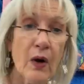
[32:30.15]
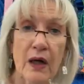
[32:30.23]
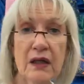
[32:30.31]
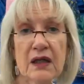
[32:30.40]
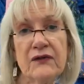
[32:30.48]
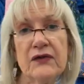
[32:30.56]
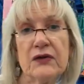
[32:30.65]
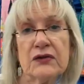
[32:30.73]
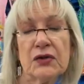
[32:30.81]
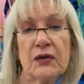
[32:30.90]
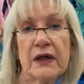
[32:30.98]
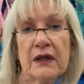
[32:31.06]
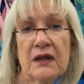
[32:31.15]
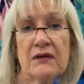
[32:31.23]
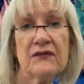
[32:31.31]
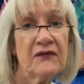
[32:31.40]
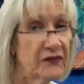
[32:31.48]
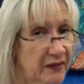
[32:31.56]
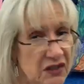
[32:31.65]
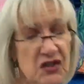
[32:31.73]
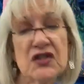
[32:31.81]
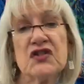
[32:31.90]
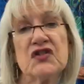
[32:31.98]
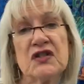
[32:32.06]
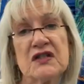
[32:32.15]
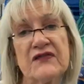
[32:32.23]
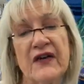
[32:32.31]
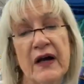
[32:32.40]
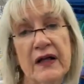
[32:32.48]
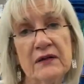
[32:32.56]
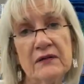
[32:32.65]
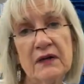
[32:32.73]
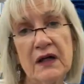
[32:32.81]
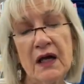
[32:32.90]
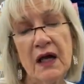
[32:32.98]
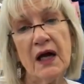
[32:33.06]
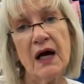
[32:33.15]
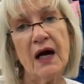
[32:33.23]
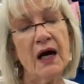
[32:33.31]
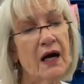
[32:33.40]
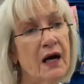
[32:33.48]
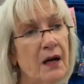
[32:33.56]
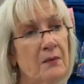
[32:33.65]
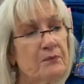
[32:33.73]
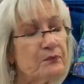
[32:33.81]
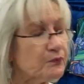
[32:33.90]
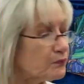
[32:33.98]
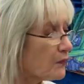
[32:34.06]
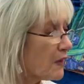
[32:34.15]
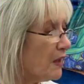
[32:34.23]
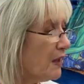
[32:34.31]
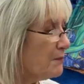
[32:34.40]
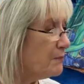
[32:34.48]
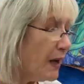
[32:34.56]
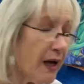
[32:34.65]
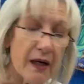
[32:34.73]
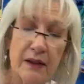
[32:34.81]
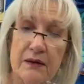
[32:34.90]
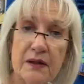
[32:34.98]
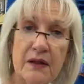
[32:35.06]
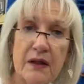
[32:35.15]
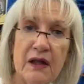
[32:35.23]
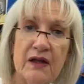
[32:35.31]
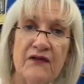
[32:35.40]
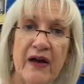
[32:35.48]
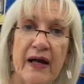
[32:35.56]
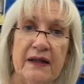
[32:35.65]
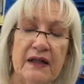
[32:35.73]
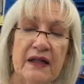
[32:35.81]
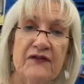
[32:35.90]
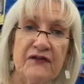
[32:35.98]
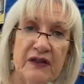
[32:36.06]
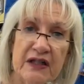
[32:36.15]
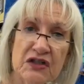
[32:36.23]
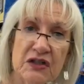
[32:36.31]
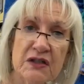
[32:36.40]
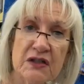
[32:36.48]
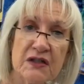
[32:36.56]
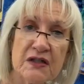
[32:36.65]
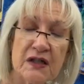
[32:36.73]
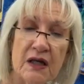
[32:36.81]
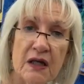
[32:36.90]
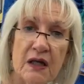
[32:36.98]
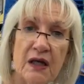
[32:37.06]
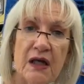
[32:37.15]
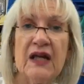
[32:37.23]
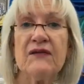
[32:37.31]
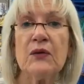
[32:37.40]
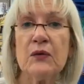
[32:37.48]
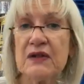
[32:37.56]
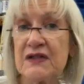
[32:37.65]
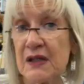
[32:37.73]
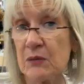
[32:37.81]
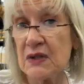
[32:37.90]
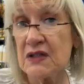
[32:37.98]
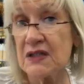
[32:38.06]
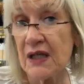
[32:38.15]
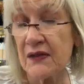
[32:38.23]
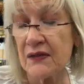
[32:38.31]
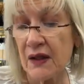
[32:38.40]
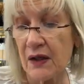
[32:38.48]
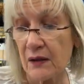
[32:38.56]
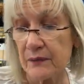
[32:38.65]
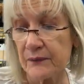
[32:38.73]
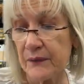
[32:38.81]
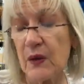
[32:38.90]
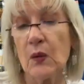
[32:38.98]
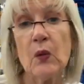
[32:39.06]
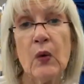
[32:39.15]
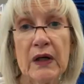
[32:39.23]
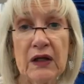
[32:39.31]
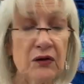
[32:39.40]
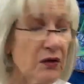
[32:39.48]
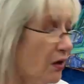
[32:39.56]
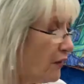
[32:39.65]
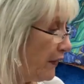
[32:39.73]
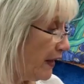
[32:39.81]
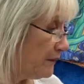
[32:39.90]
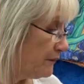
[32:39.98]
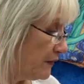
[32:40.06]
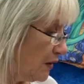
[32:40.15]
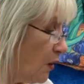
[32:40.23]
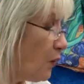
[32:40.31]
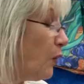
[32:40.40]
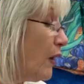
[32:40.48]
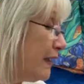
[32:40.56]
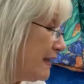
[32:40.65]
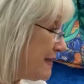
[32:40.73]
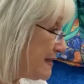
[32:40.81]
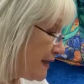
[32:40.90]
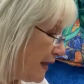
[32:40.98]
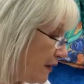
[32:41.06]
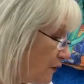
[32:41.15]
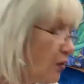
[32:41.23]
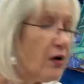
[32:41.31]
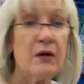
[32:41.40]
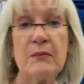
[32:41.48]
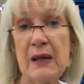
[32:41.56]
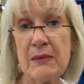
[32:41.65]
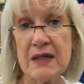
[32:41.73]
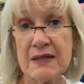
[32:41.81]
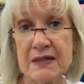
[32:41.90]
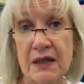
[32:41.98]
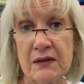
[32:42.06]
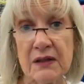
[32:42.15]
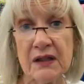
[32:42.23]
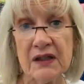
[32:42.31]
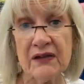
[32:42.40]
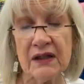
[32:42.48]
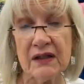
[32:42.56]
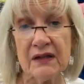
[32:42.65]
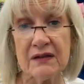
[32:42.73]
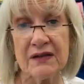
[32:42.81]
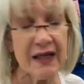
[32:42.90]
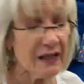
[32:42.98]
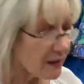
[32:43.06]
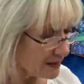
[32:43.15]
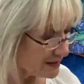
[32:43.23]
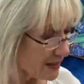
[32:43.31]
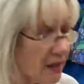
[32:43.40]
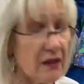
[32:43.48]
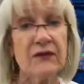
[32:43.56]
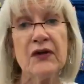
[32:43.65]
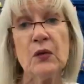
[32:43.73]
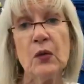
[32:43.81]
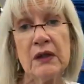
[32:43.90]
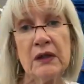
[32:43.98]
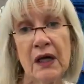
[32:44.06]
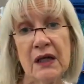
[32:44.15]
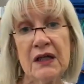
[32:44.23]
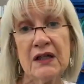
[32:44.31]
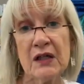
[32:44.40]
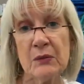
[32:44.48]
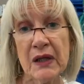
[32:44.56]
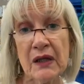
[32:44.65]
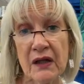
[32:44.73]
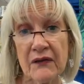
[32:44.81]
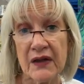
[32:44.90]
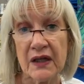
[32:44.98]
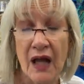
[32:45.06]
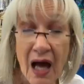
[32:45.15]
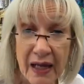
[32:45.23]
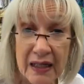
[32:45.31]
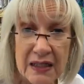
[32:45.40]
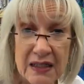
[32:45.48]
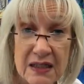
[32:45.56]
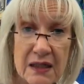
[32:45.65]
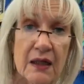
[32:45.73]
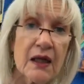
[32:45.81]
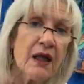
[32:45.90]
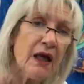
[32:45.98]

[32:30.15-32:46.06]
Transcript: what if your toilet flushes just fine, but in fact it flushes even when someone's not there? What do you call that? Or what is that? Or maybe it scared the living daylights out of you one night in the middle of the night